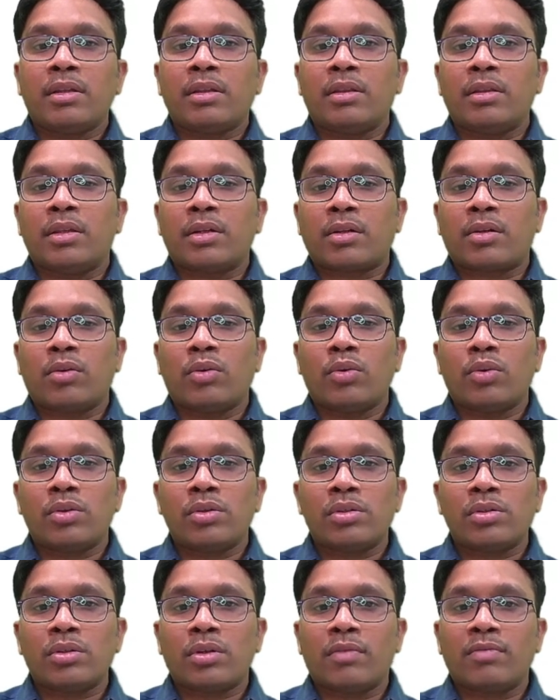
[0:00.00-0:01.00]
the
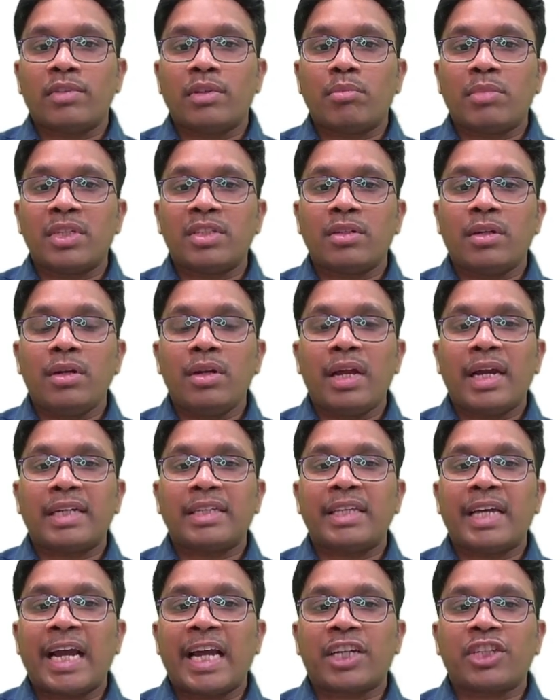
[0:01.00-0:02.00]
course of the muscle and the
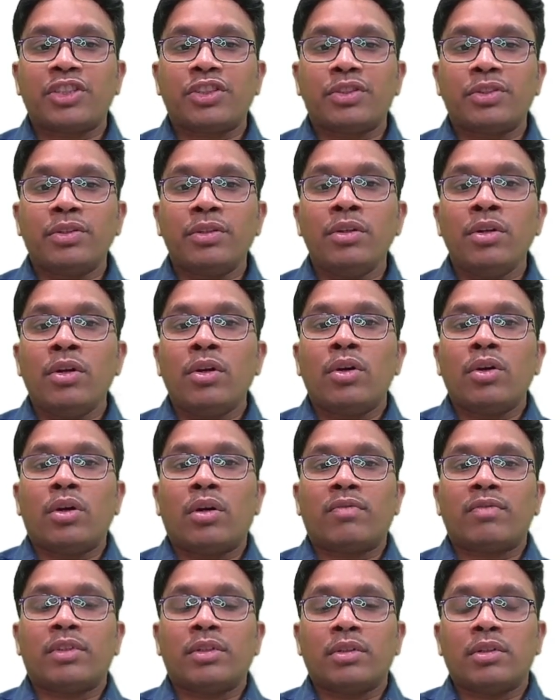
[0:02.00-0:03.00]
action of
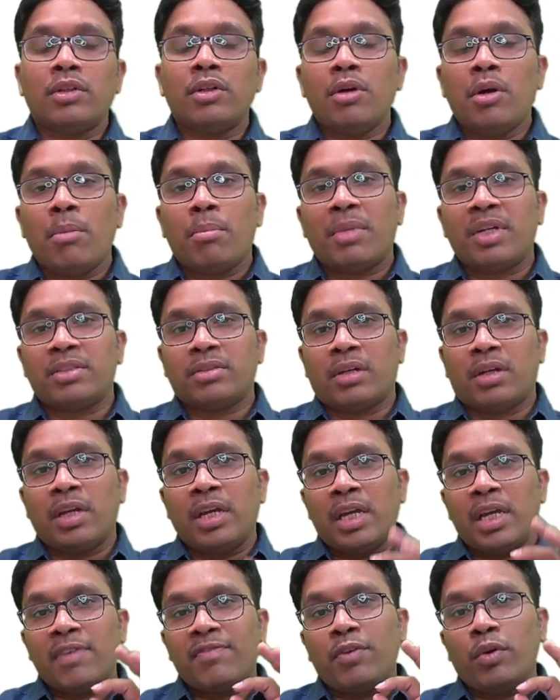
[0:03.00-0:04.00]
the muscle.
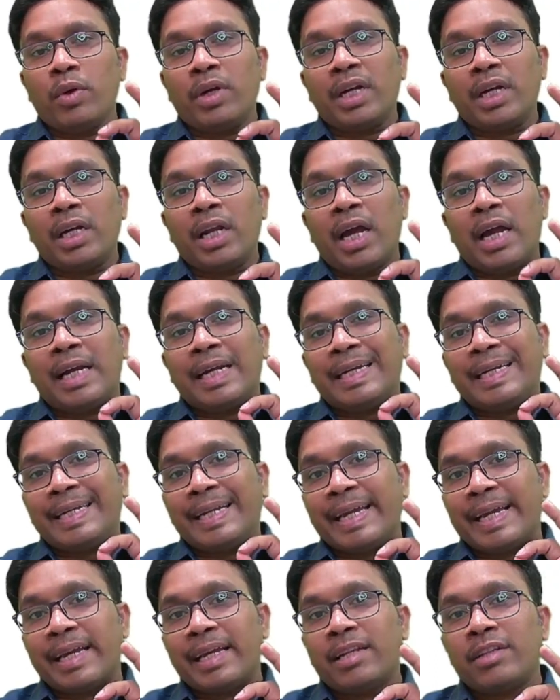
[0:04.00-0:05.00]
If you look at
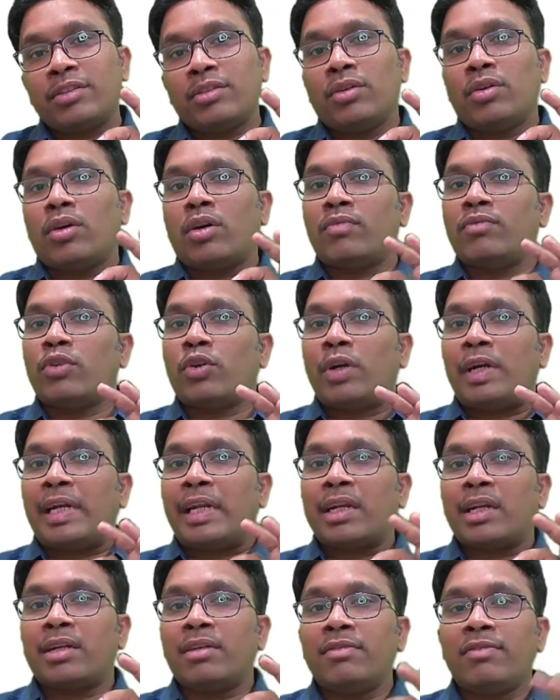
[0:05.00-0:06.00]
tears of the rotator
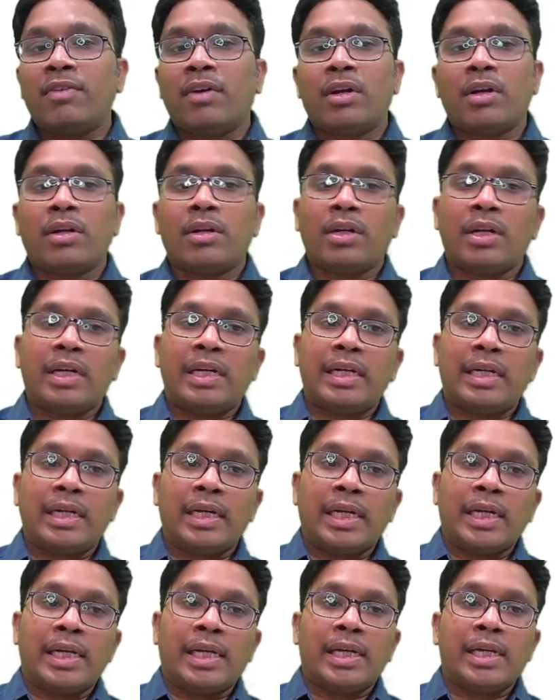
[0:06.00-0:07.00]
cuff,
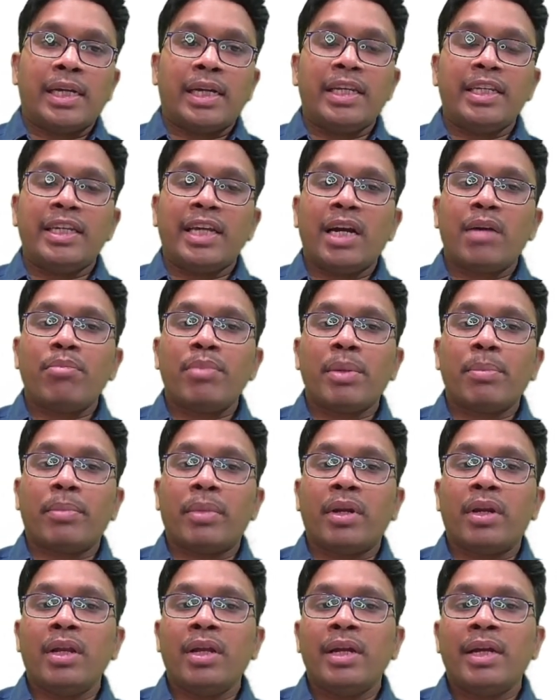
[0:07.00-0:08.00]
in young
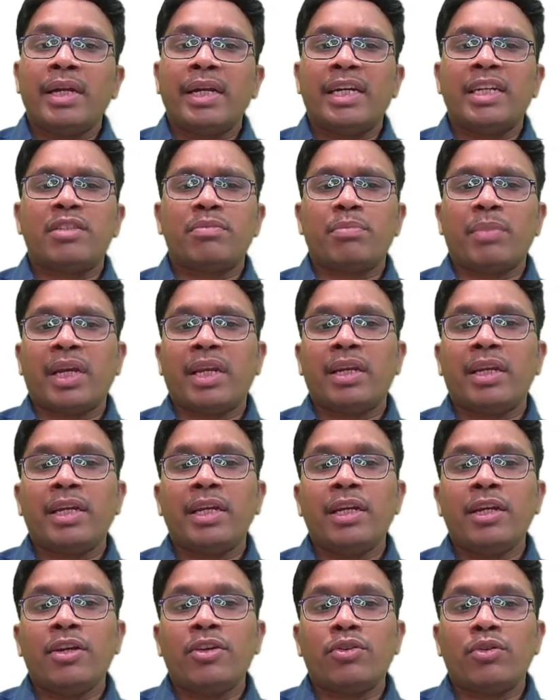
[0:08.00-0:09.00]
people it is mainly
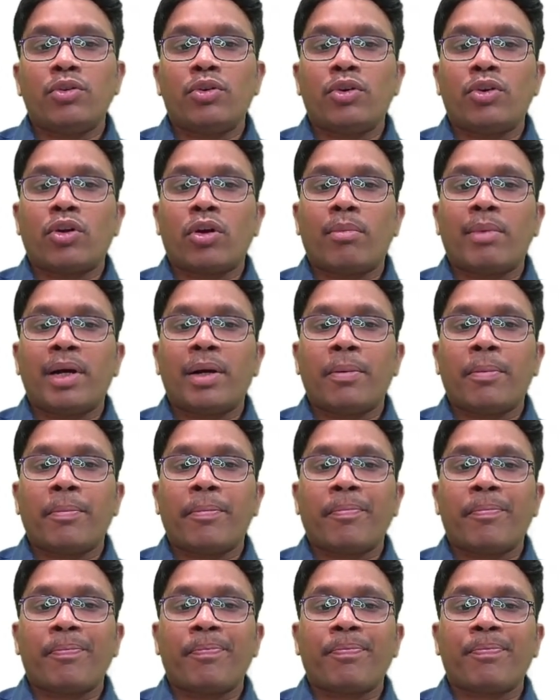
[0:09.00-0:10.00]
due to trauma.
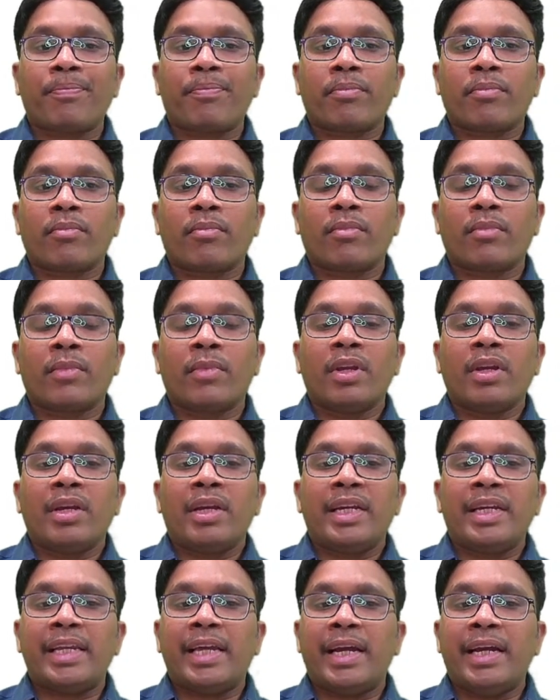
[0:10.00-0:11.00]

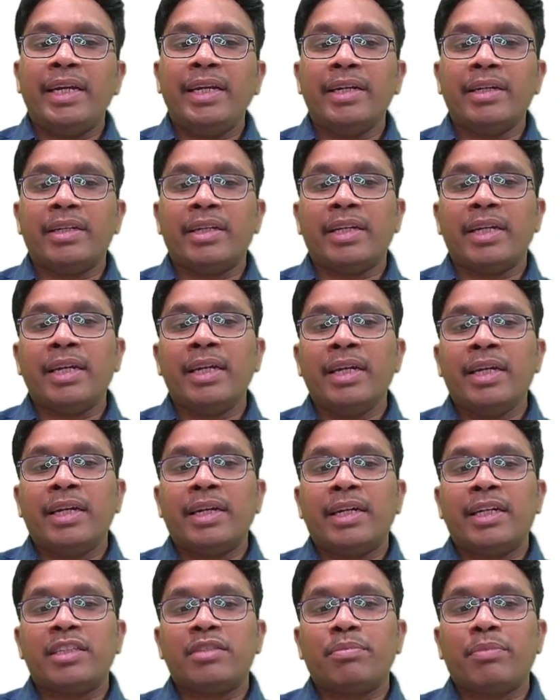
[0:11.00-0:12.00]
In elderly it
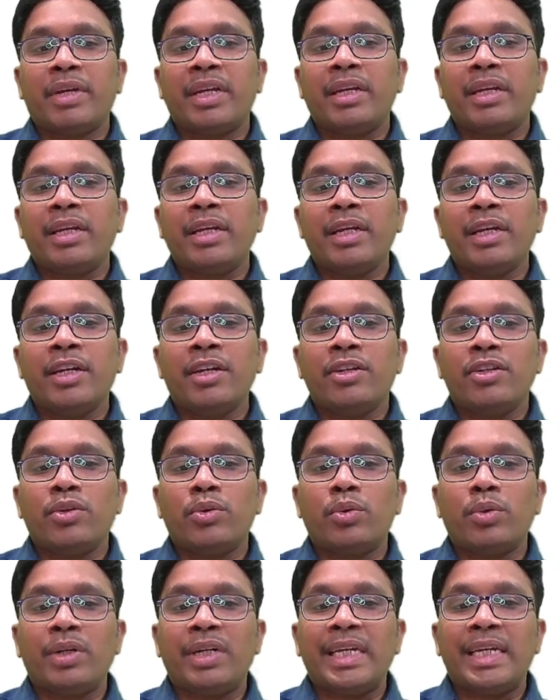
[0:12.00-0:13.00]
is mainly due to
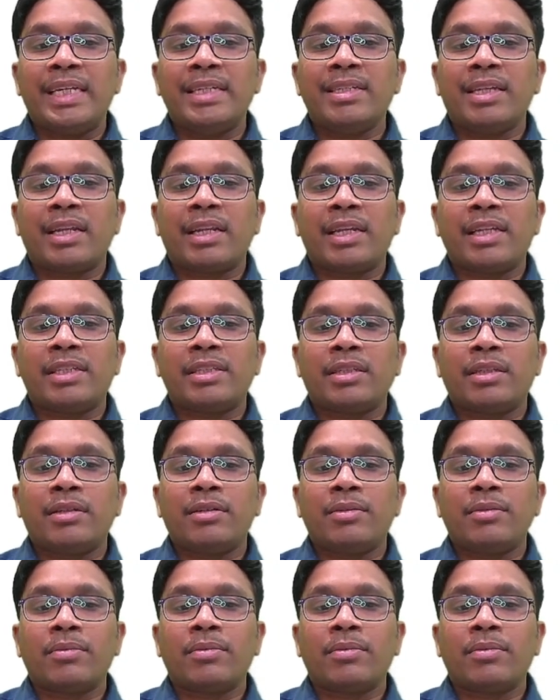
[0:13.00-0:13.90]
degeneration.